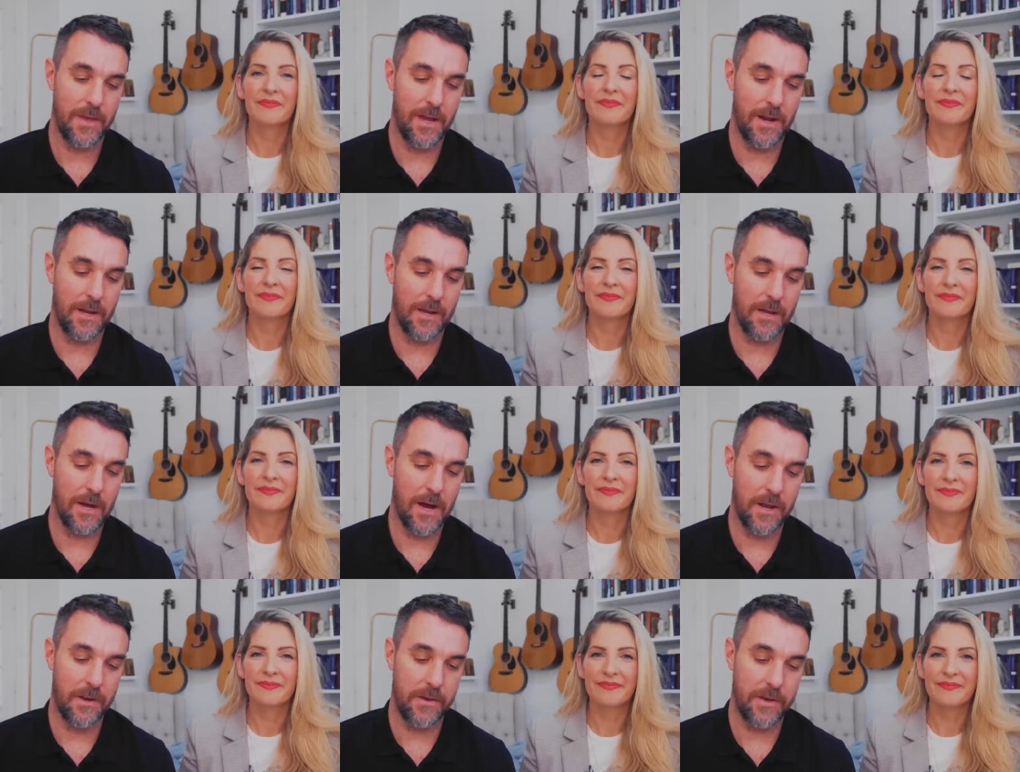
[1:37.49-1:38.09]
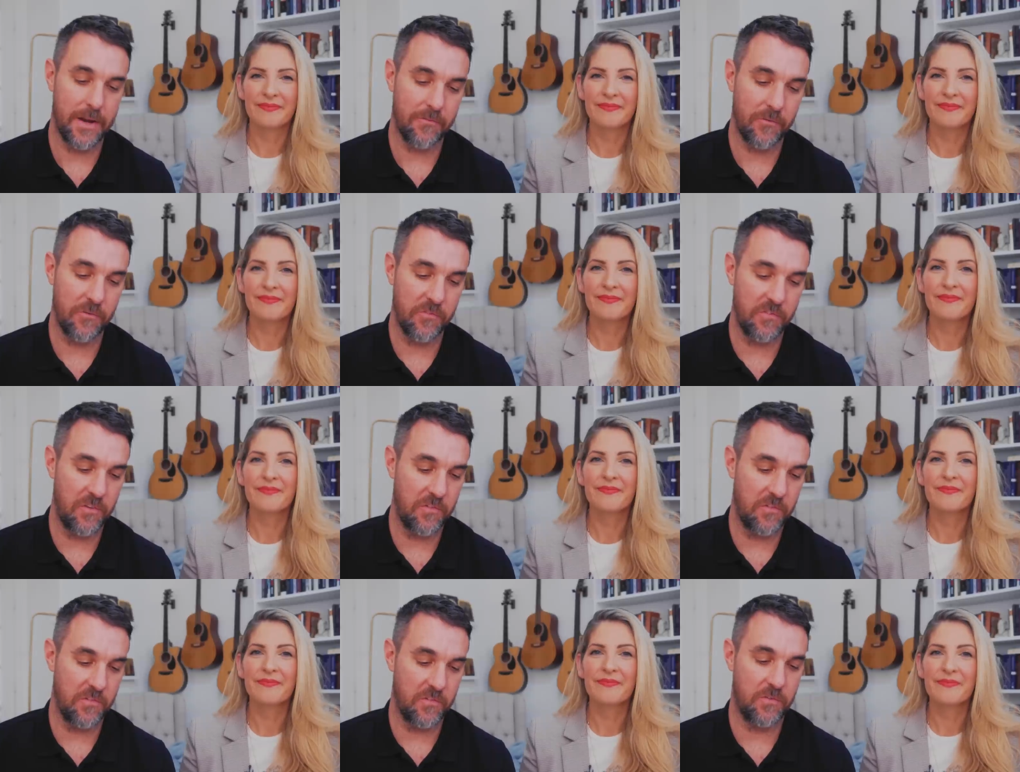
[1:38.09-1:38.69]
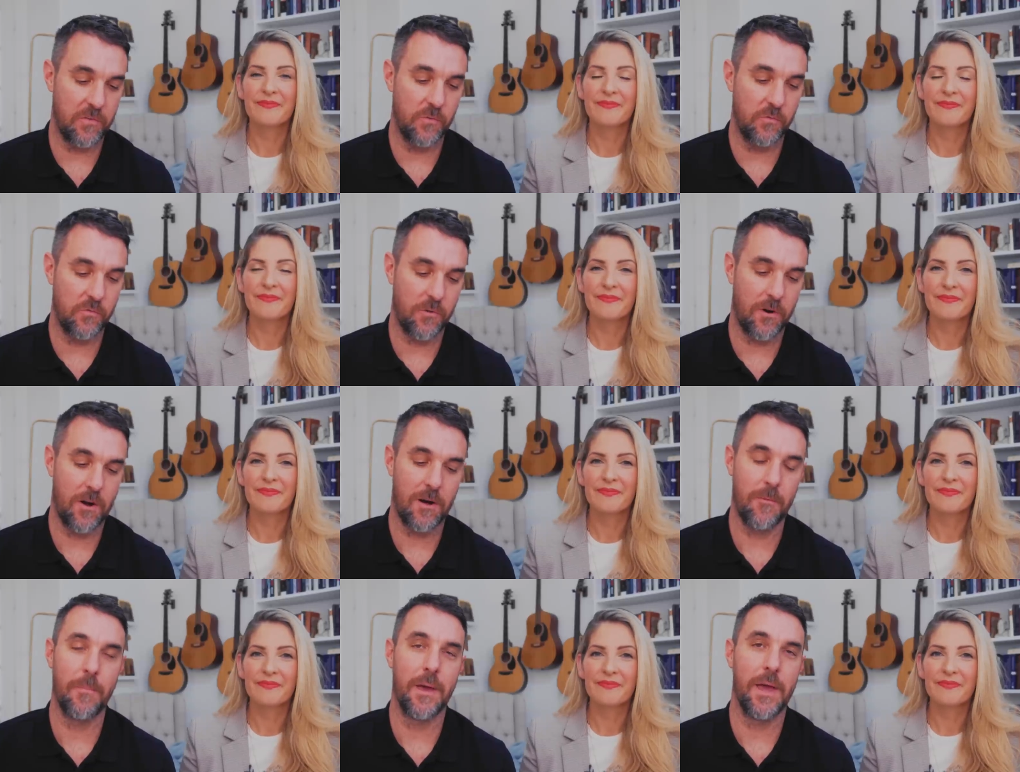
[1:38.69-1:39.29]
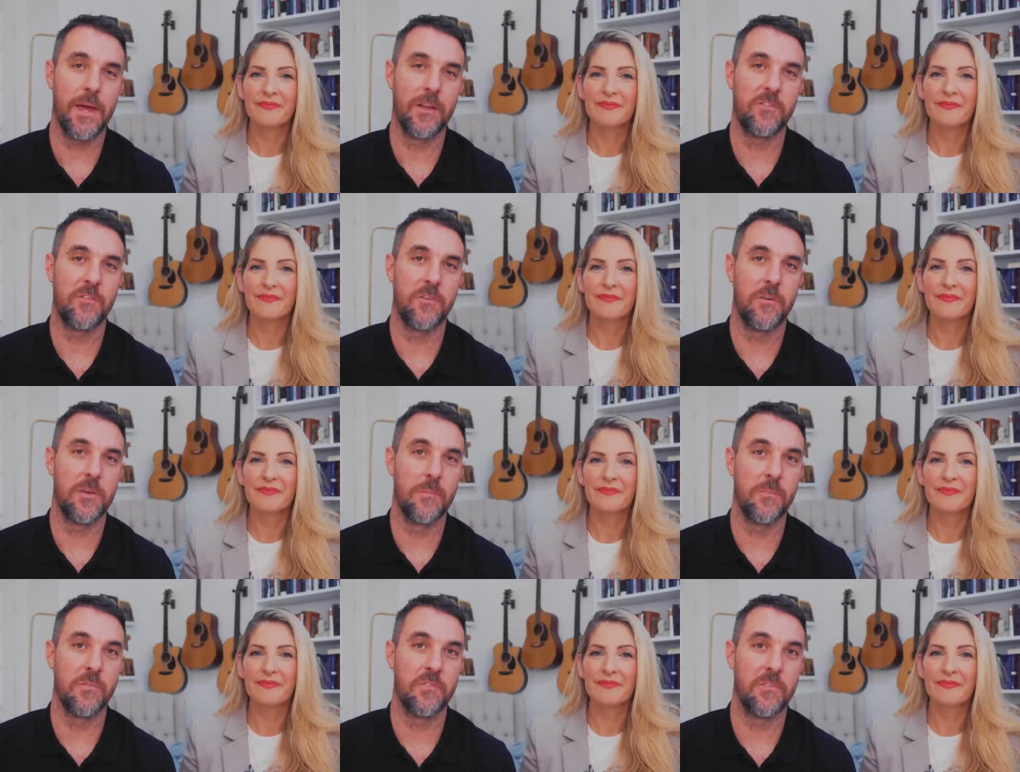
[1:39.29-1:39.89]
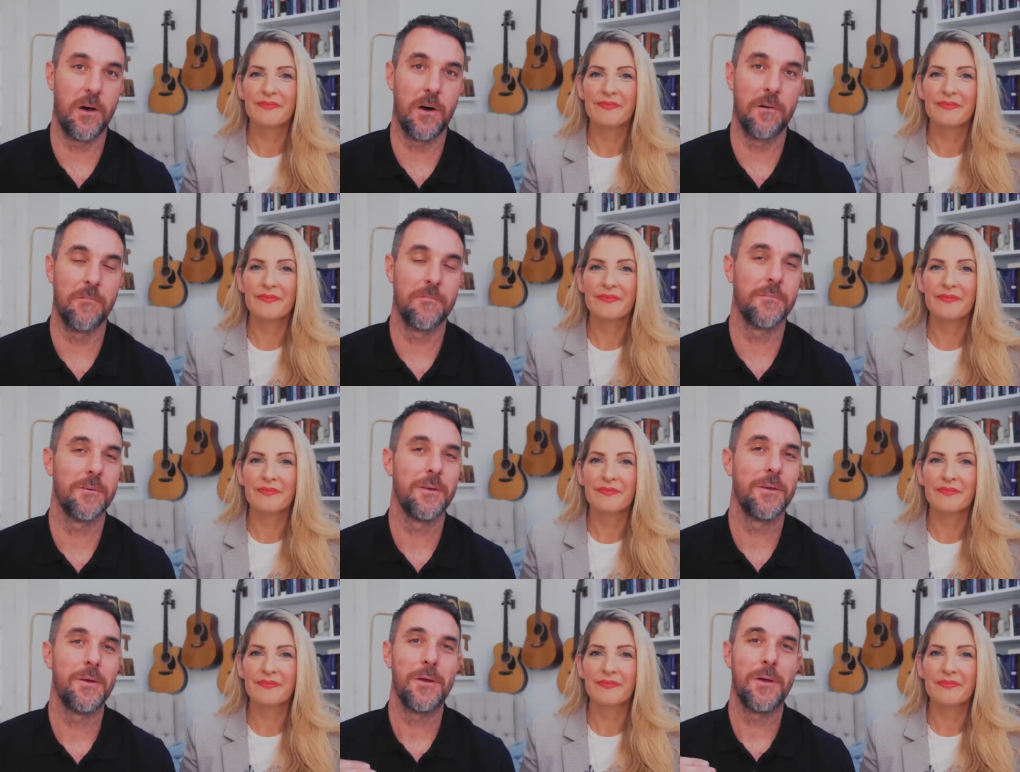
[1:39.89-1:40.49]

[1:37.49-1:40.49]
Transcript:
Speaker 1: and God never ceases to draw man to himself.